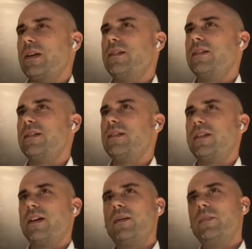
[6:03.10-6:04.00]
and
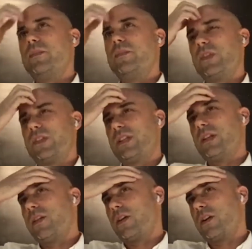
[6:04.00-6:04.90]
just
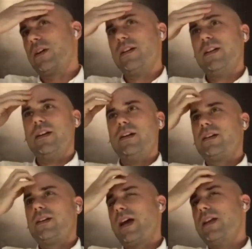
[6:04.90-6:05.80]
another
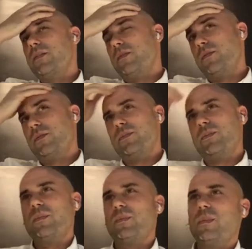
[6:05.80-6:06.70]
kind of
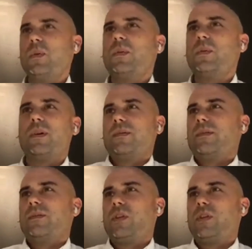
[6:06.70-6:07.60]

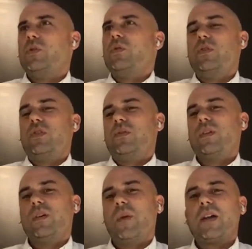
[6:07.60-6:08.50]
huge
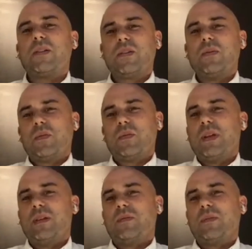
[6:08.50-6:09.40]
milestone for
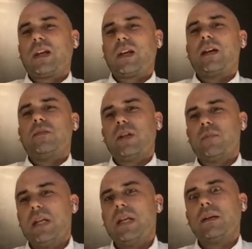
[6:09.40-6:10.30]
me, like kind of like
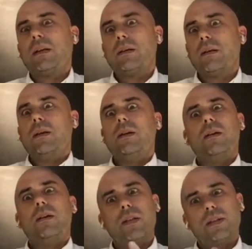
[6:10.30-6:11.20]
meeting
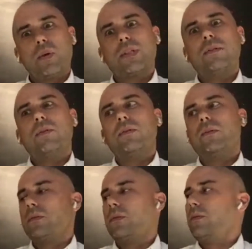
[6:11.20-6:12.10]
this person
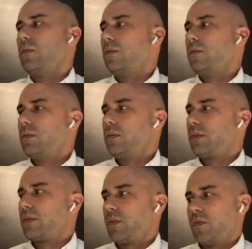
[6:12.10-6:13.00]
who
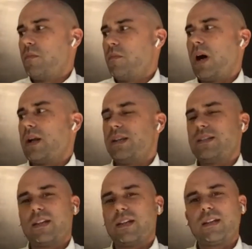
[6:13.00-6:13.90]
sort of
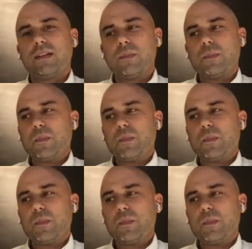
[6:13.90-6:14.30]
embodies like